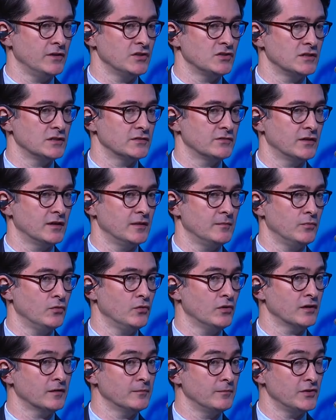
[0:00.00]
region is very
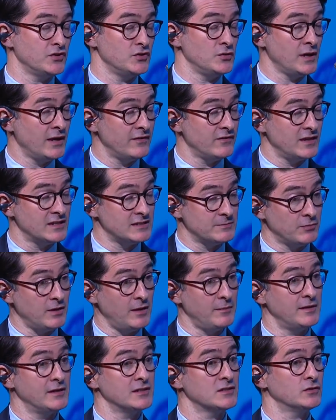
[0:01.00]
important, but you have, as
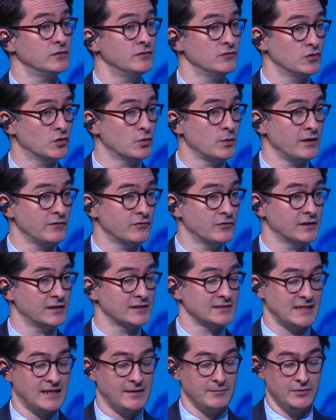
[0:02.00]
Prime Minister of Norway, for
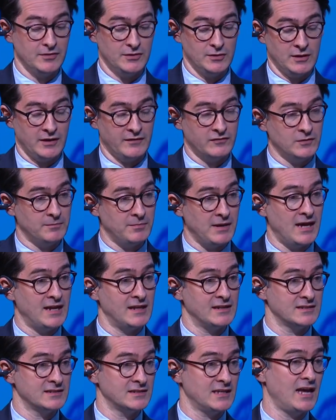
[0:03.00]
example, you have to
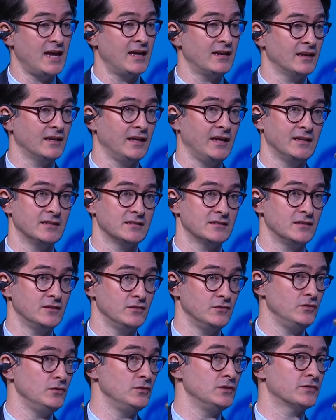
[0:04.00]
balance that against the
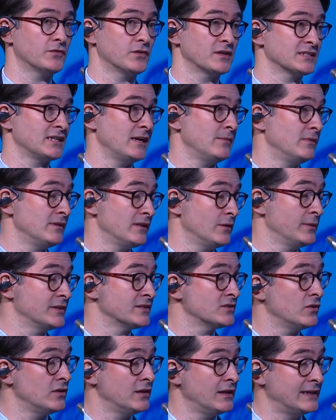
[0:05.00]
news, for example, that we
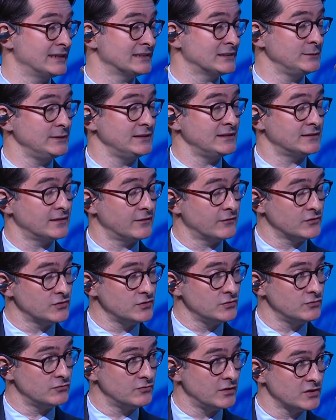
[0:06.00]
saw last week, that
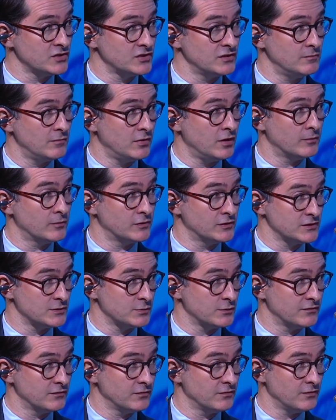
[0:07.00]
two Russian bombers
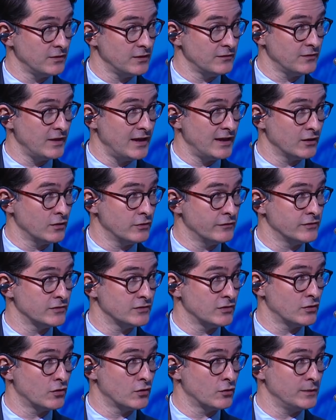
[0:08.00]
were flying over
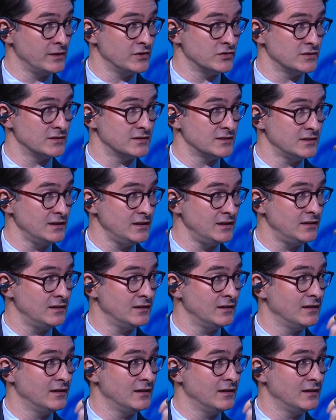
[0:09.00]
the Norwegian Sea.